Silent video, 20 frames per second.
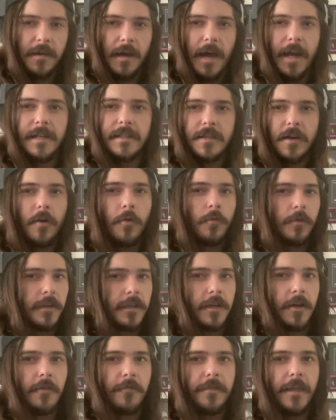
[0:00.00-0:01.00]
I don't really
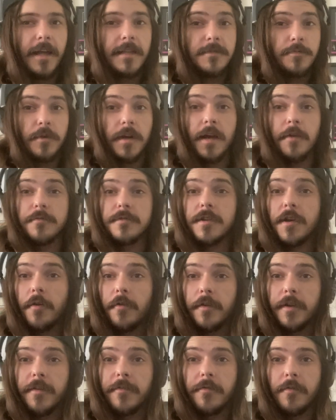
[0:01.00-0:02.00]
know if that's what I was
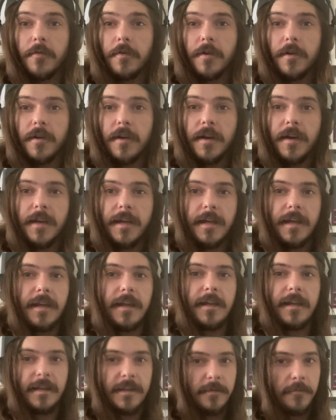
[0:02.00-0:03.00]
going for
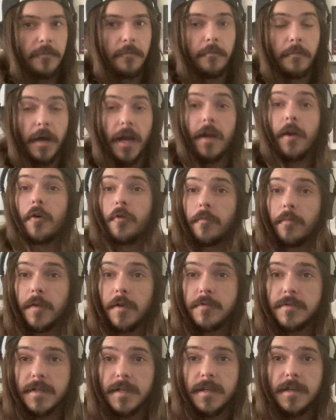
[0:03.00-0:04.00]
in my own
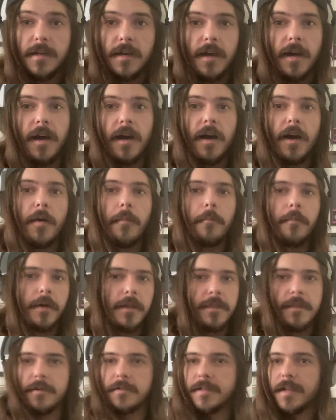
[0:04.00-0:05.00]
music,
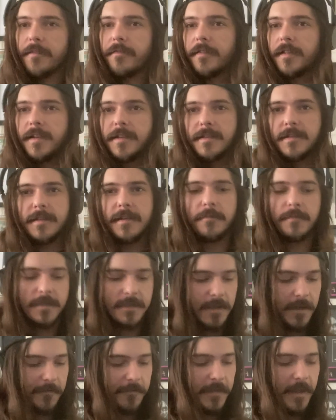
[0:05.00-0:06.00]
but there definitely is some
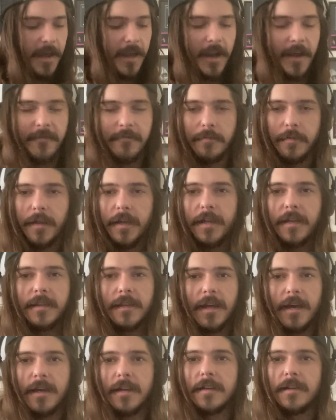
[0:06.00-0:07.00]
stuff that I've played
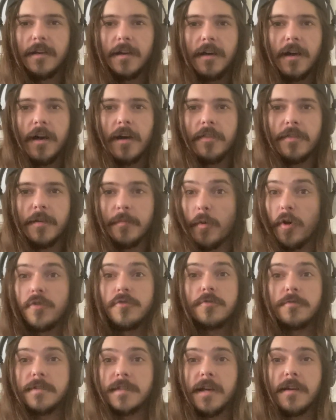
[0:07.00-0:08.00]
that the
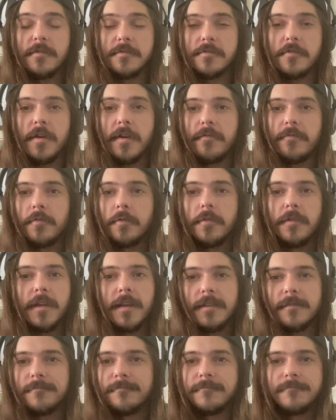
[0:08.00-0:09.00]
Marshall sounds great for,
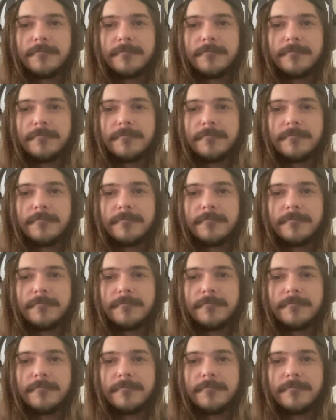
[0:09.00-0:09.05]
like